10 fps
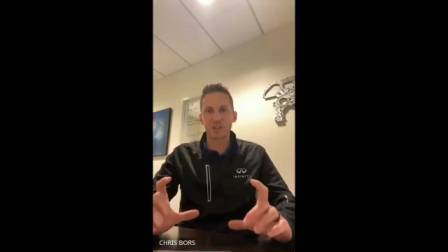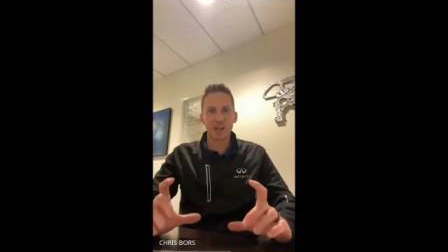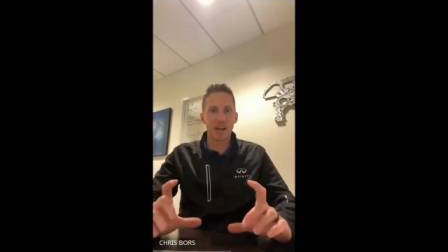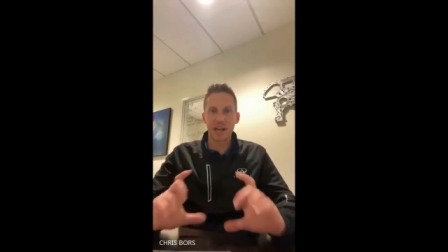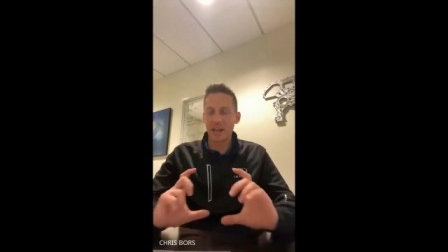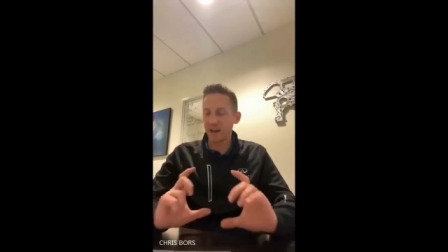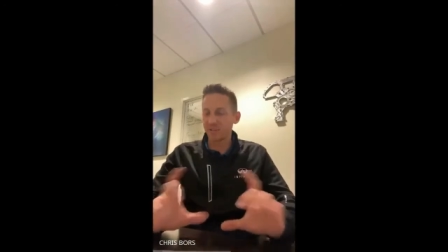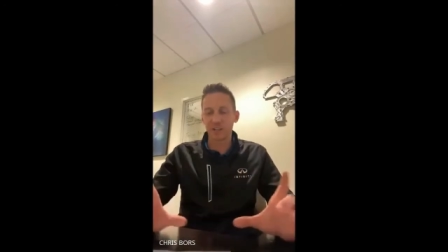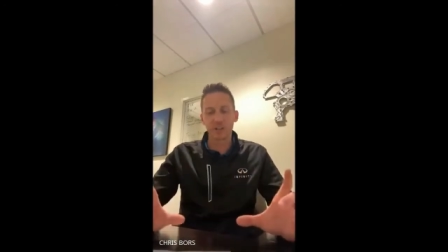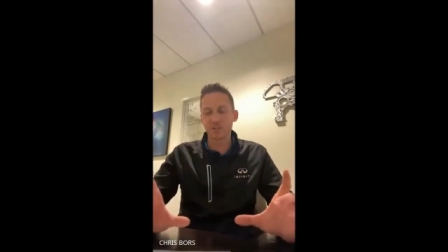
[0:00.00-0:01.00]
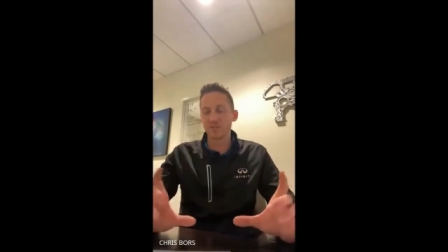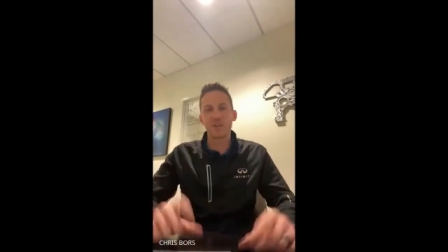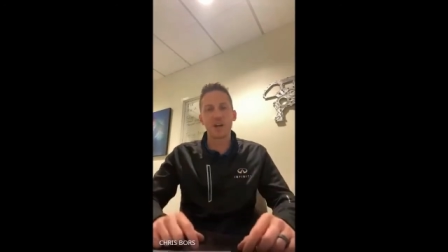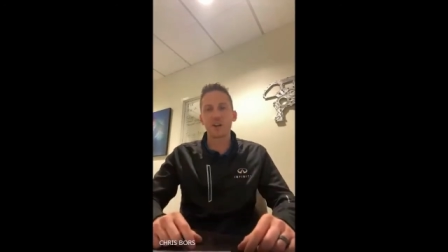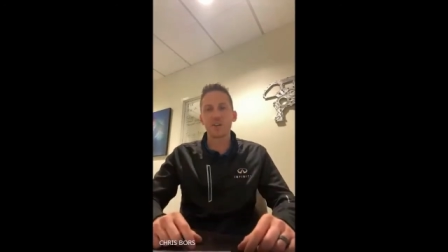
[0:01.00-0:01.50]
and everything else
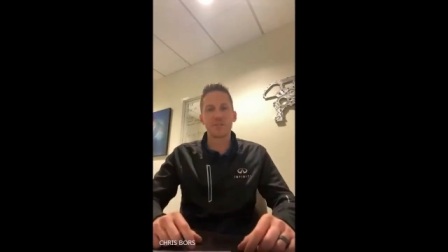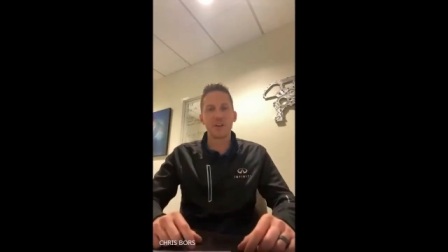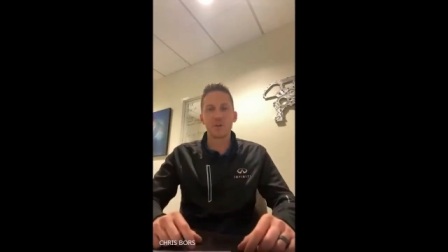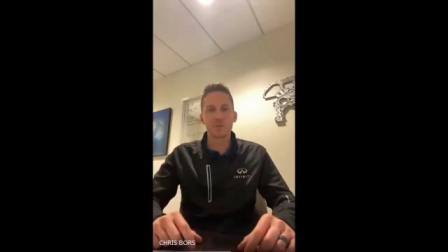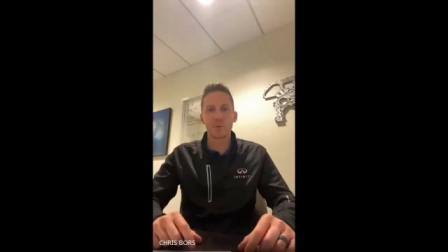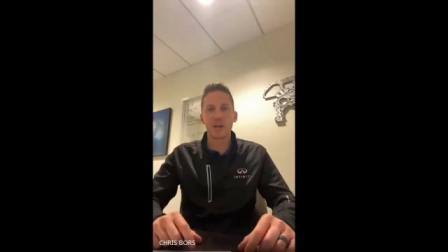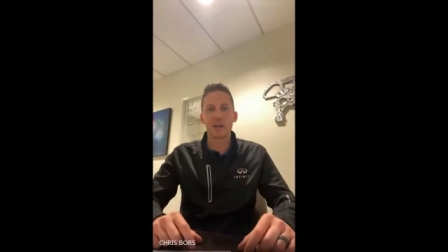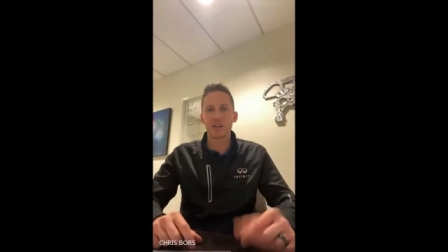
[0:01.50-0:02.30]
will follow its way out.